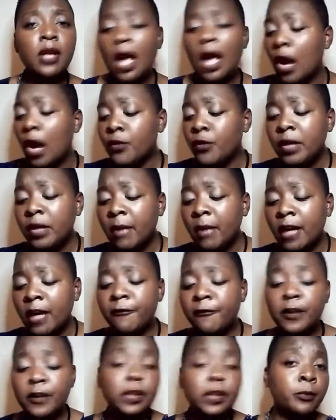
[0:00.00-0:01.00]
I'll read my
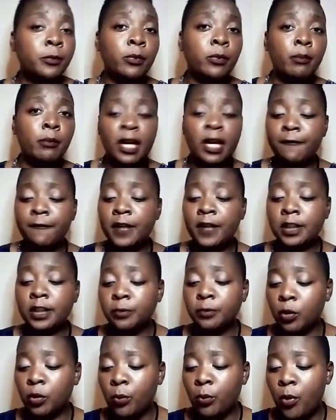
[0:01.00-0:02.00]

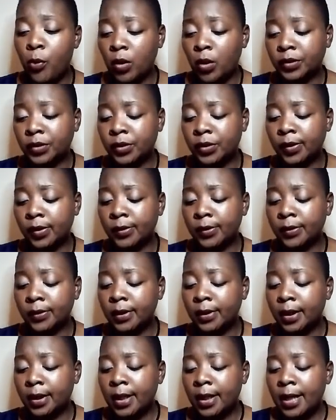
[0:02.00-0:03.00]
Facebook post,
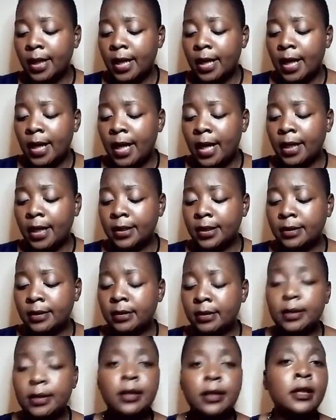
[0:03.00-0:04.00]

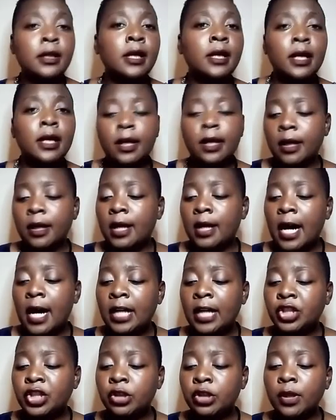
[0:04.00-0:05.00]
and
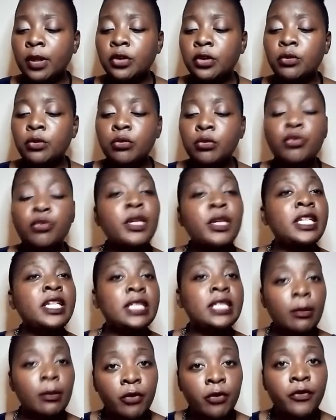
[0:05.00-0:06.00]
I just want to read
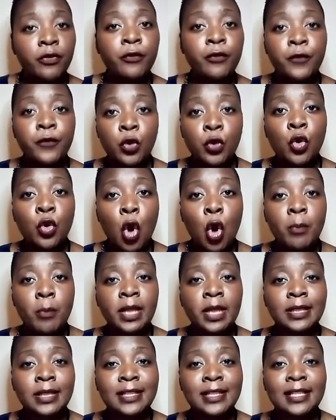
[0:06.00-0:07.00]
some of the few
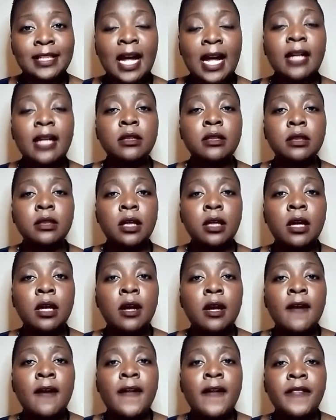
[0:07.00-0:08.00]
comments and
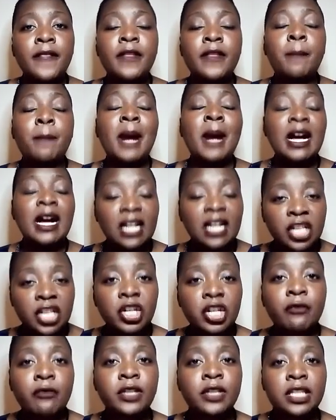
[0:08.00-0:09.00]
the backlash
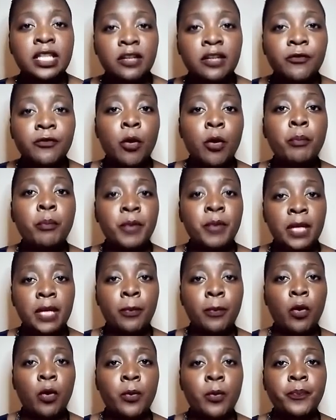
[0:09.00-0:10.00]
I've received from
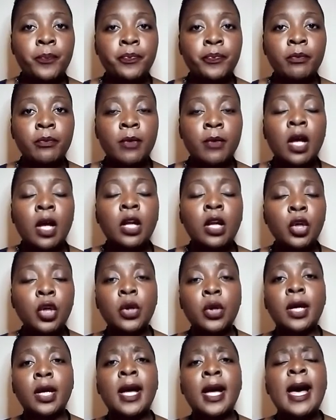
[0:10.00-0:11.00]
people.
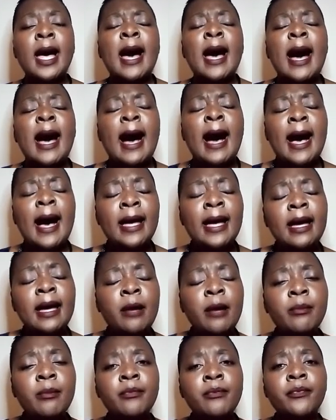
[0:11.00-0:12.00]
Look, I
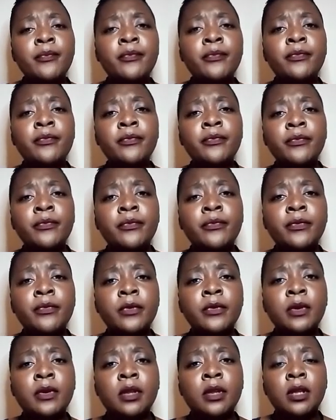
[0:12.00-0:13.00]
am
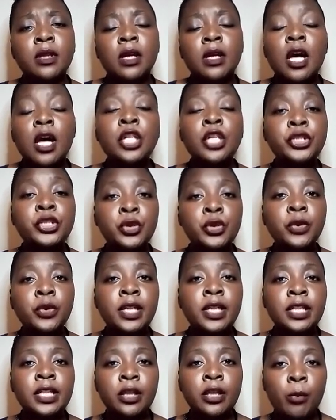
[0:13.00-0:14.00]
a
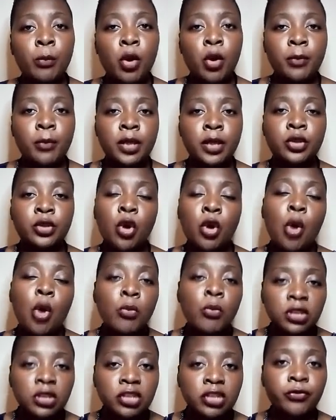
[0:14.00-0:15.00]
student at the moment,
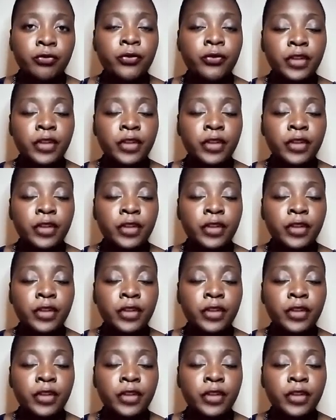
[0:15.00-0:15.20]
almost